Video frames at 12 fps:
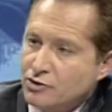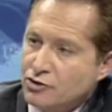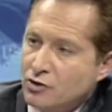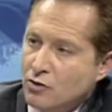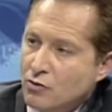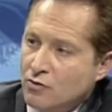
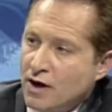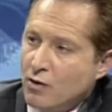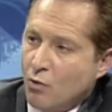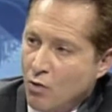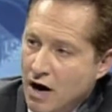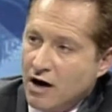so that
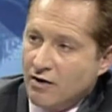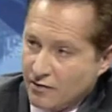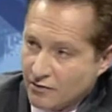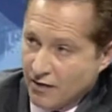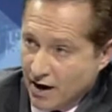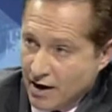while
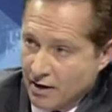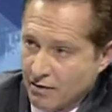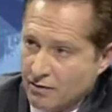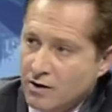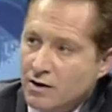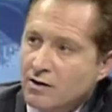they're
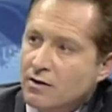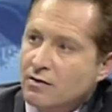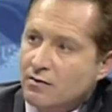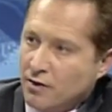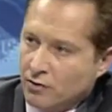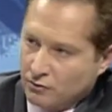there,
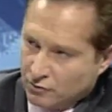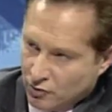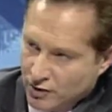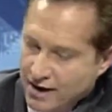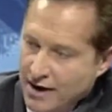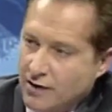they're
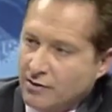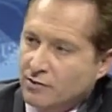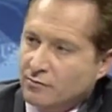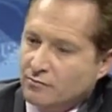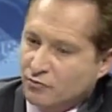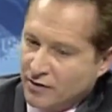learning how
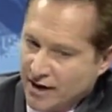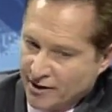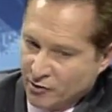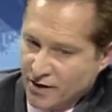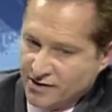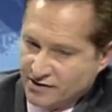to
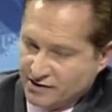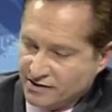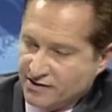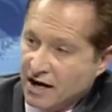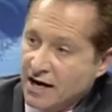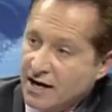reintegrate into
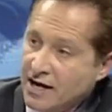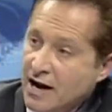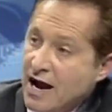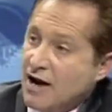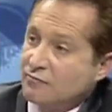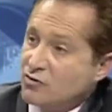society, and
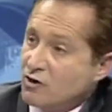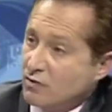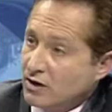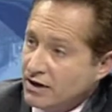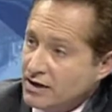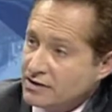after they're
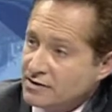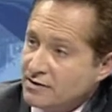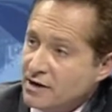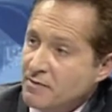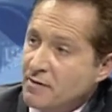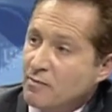released,
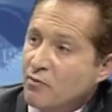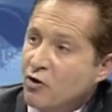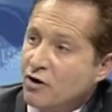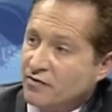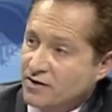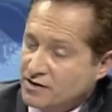they may be
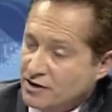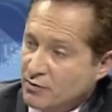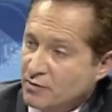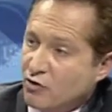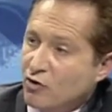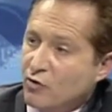part of
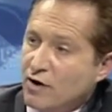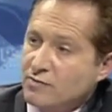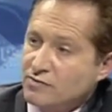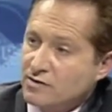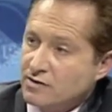continuing programs.